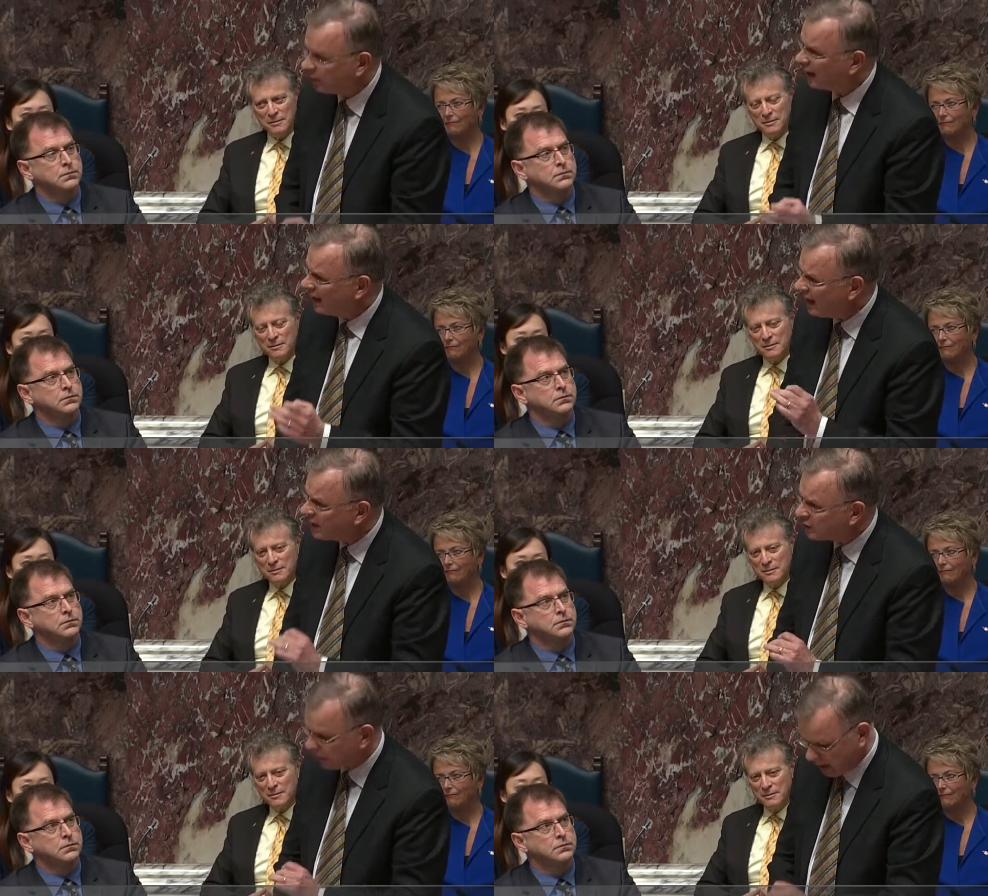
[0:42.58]
Speaker 1: can he
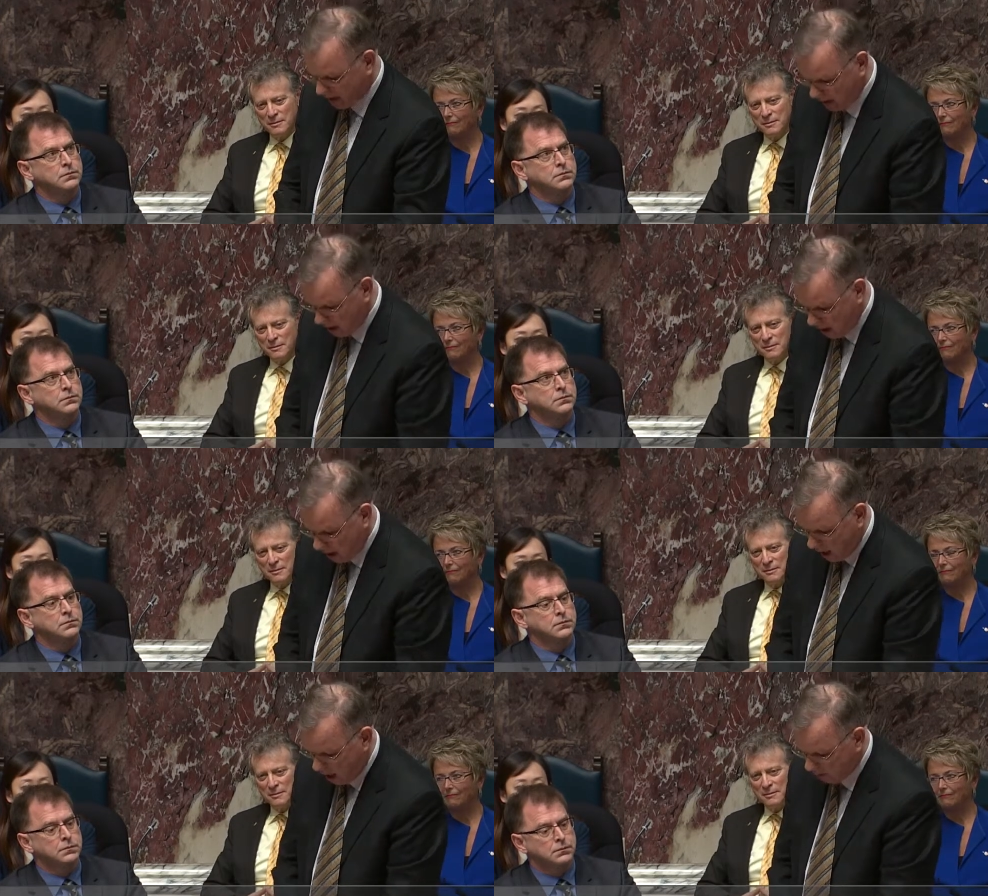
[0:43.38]
explain
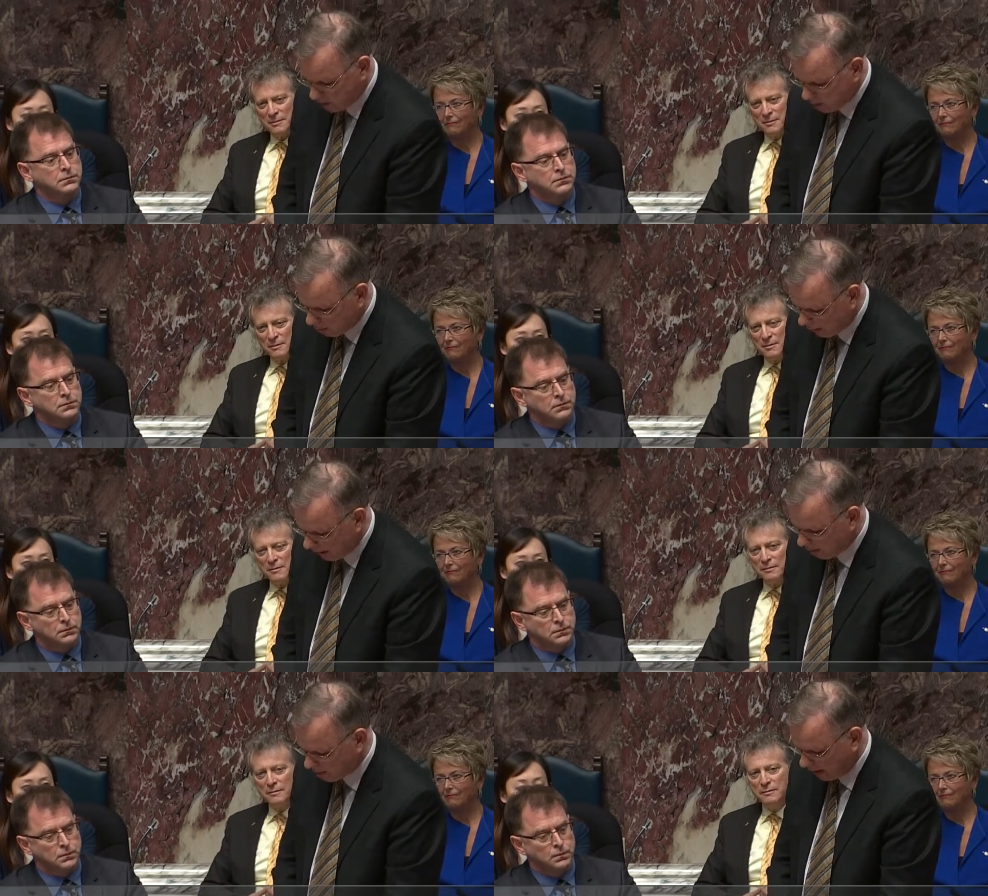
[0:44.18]
how Mr.
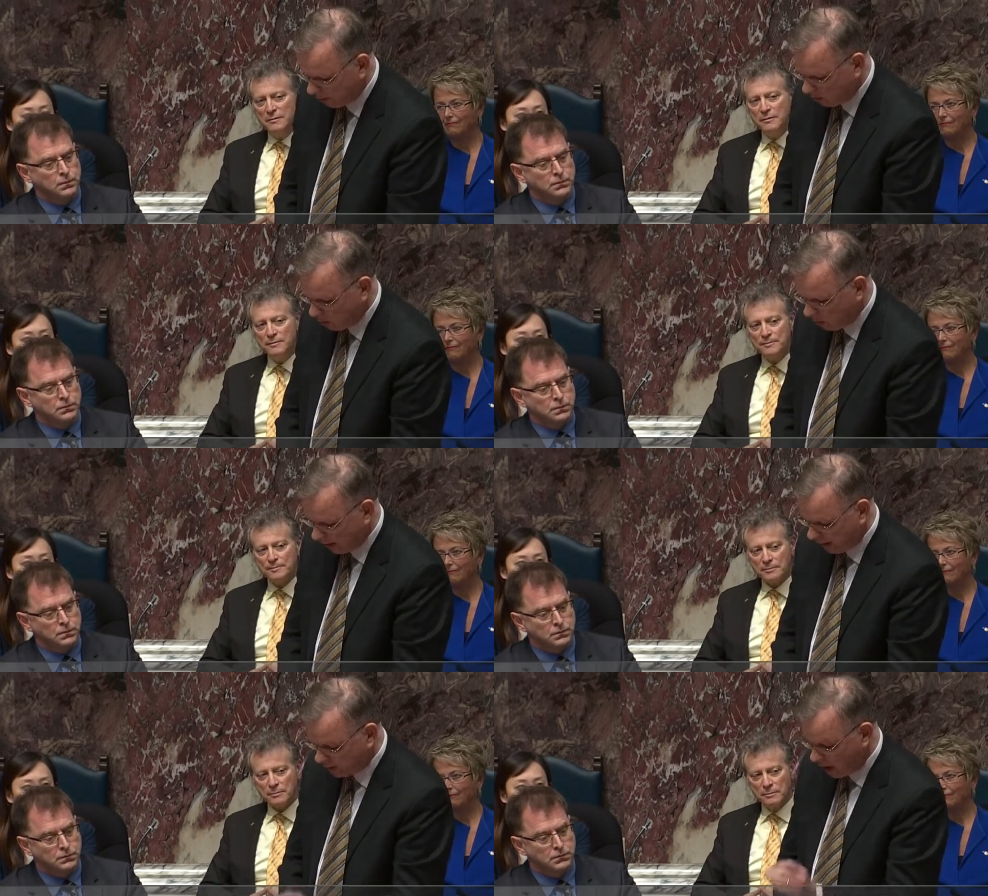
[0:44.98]
Blain was able to work
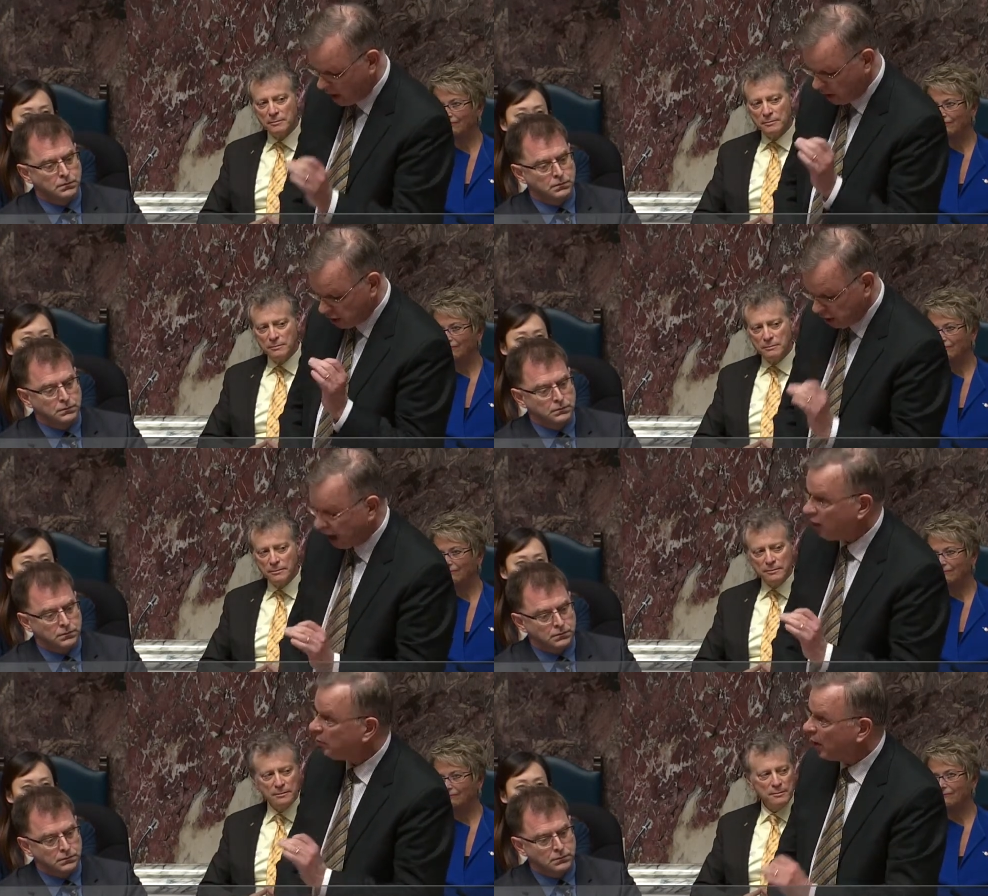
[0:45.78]
as
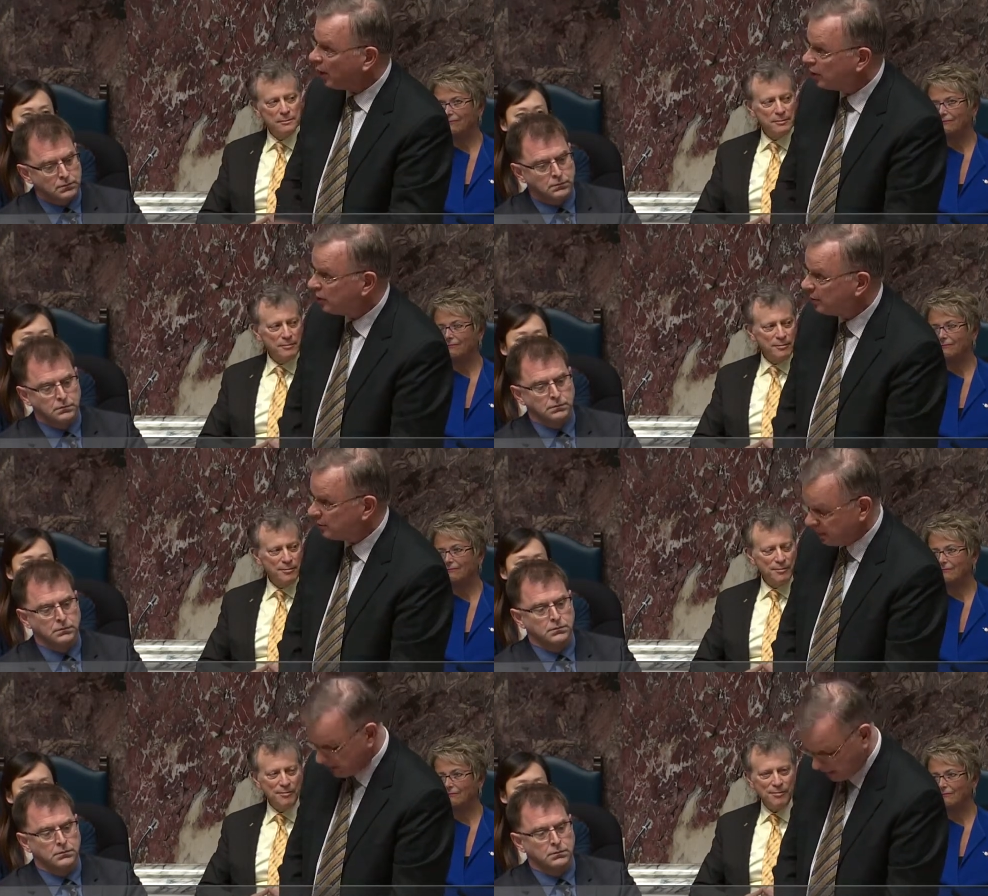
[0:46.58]
chair of Partnerships
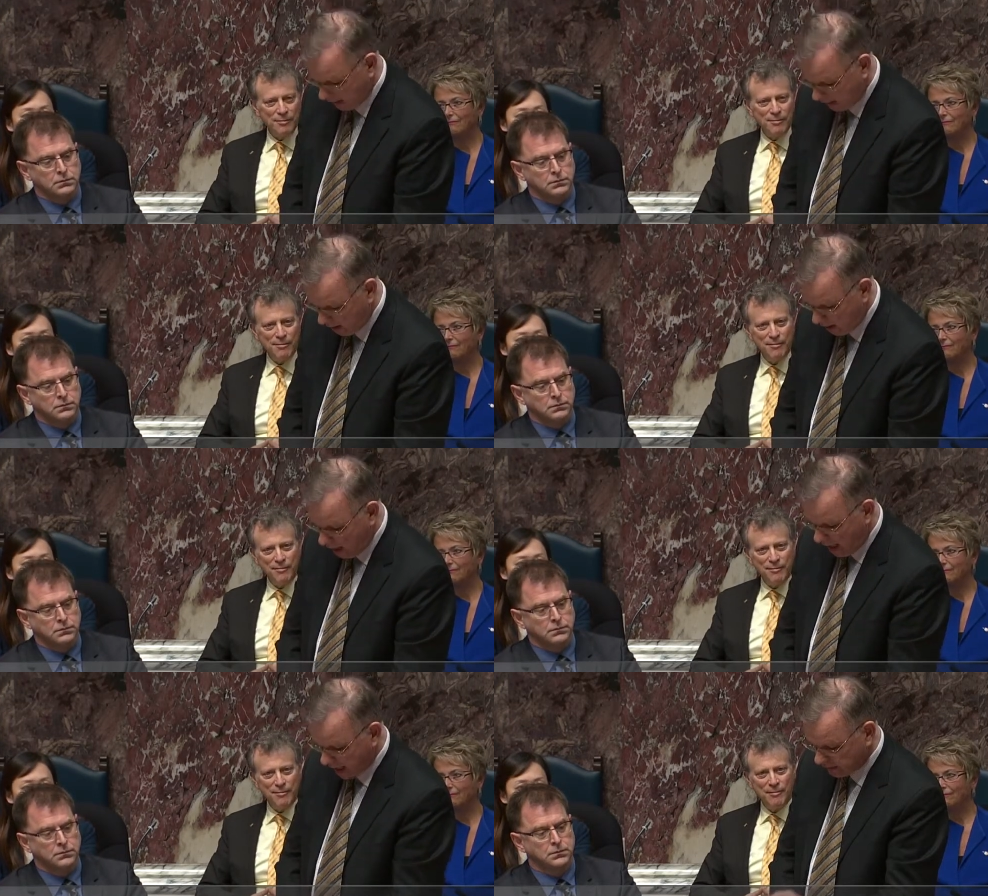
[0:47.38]
BC,
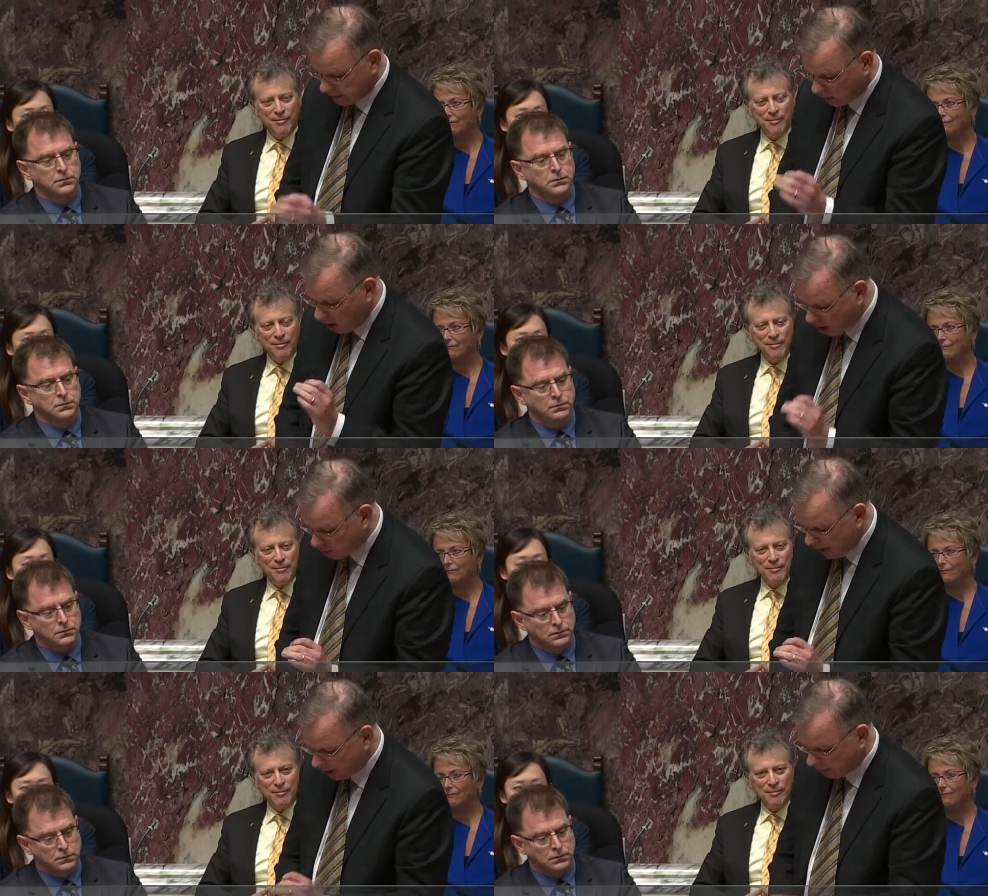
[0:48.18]
as a
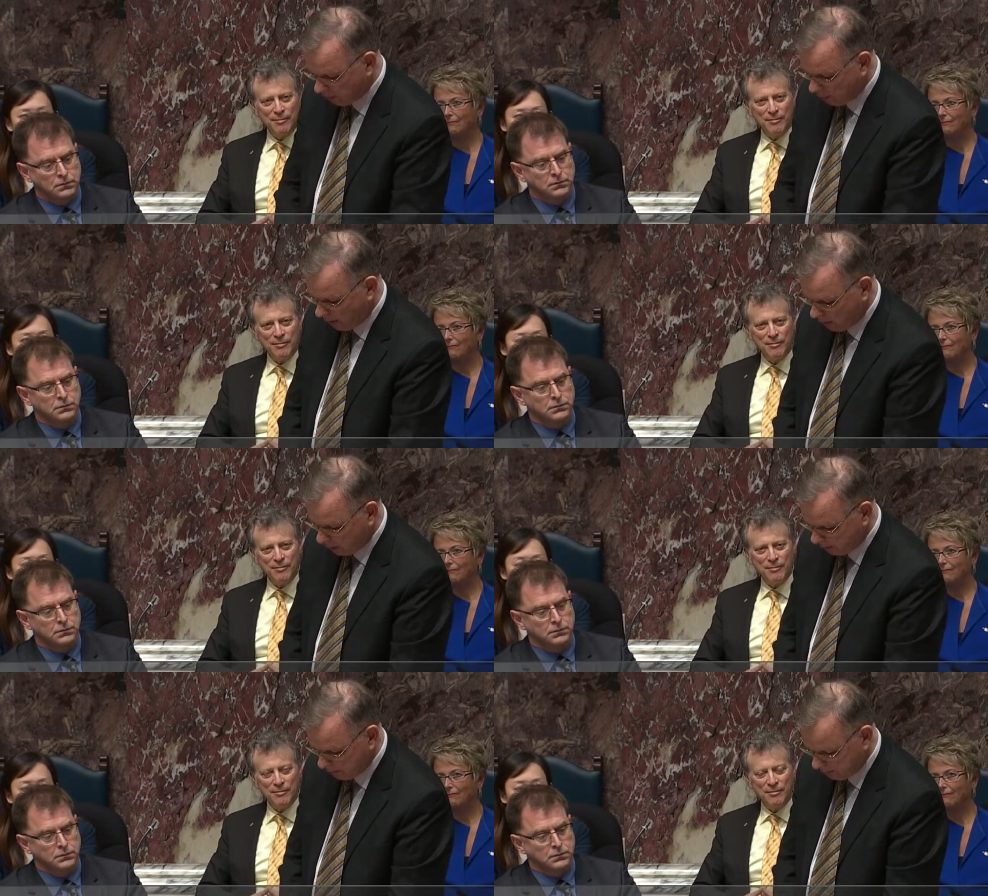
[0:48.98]
contractor for
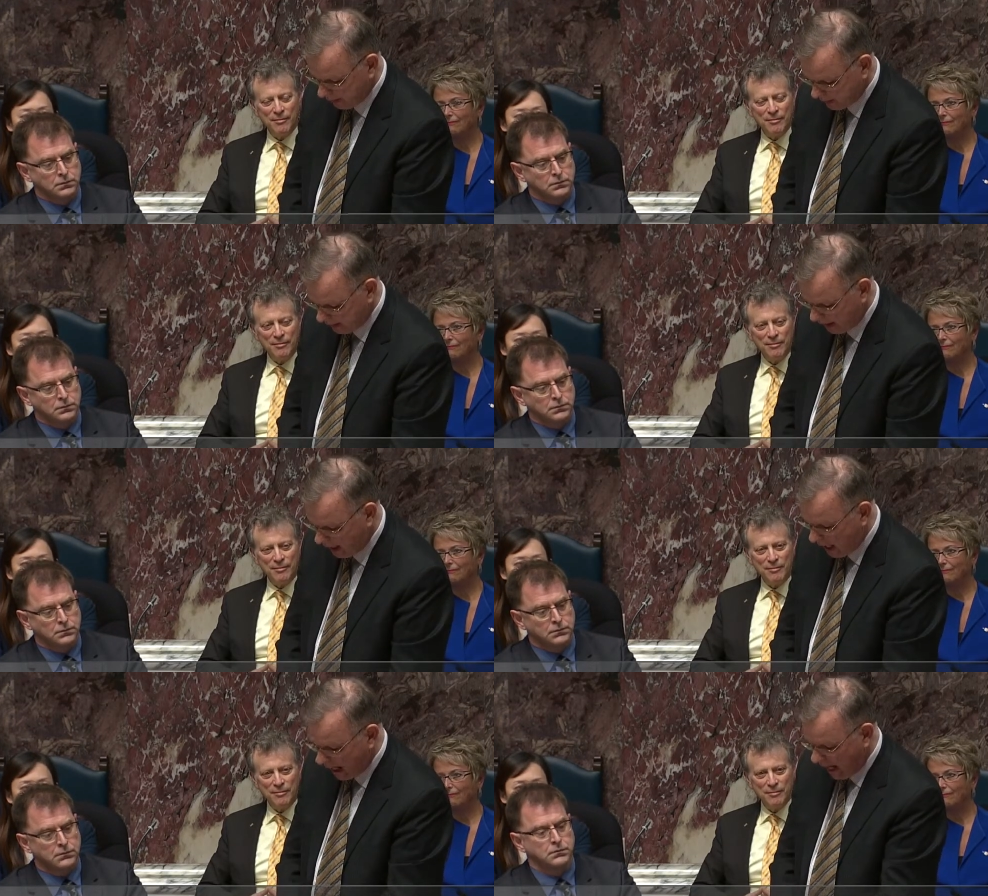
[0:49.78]
Partnerships BC,
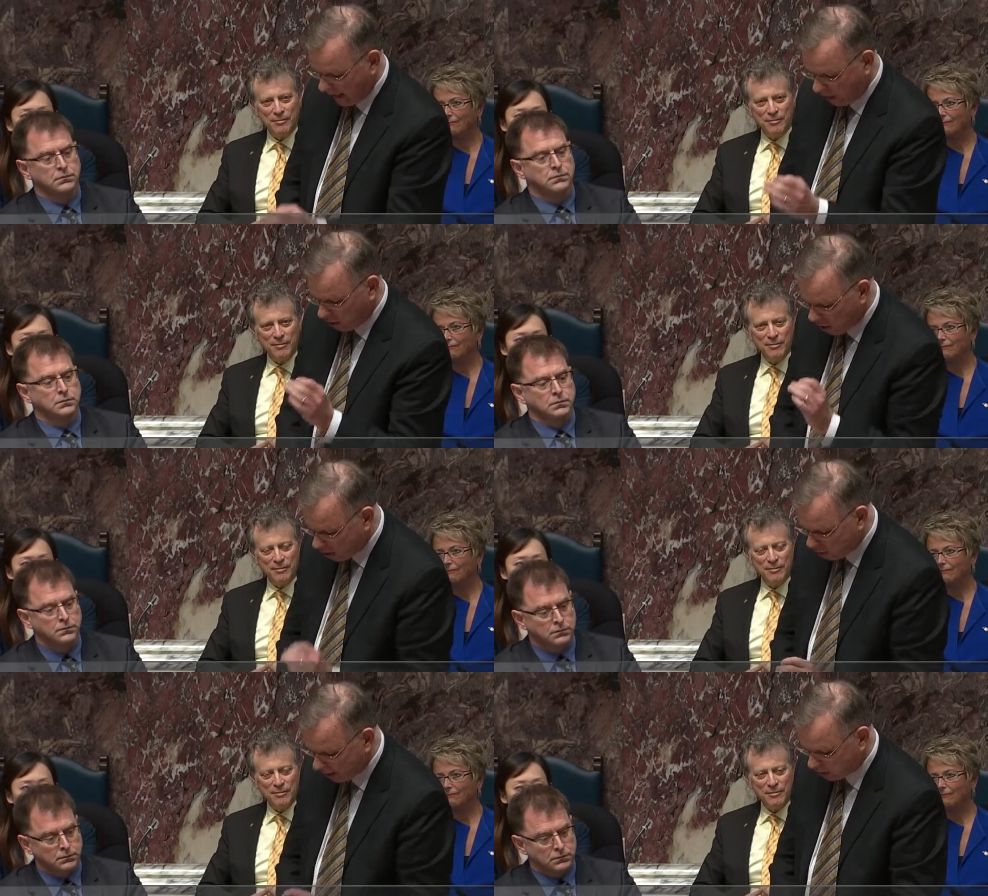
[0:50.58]
and a
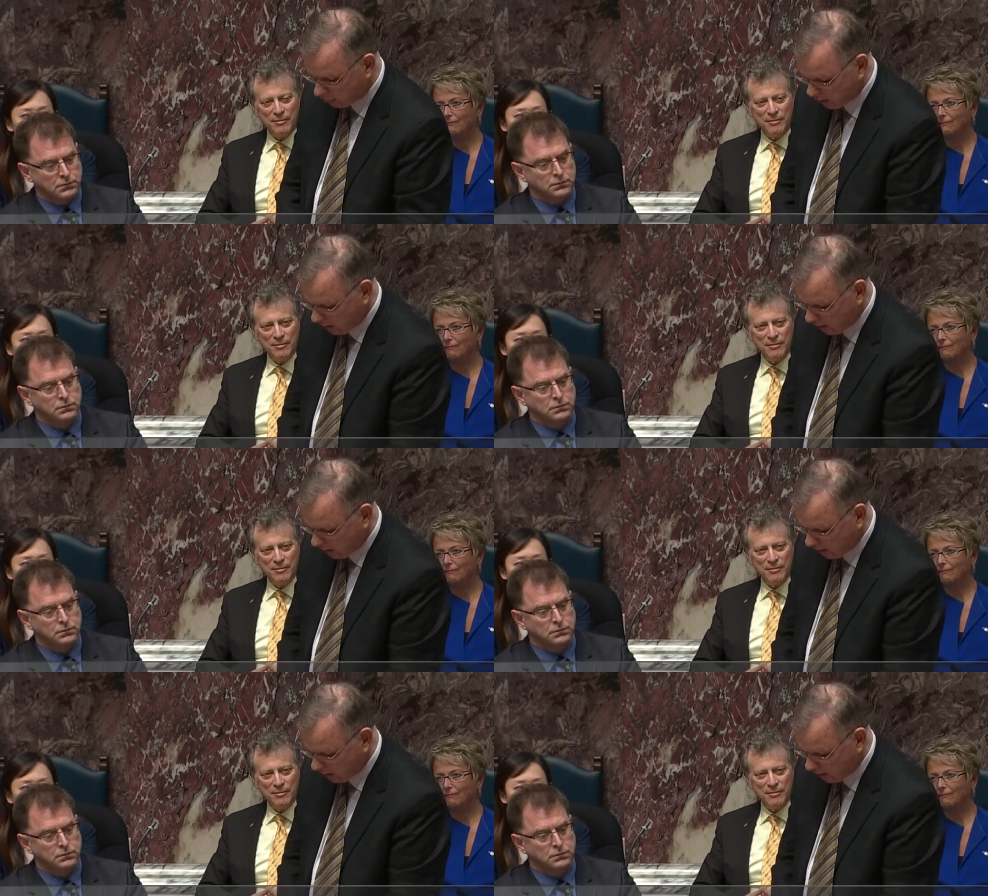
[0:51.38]
contractor with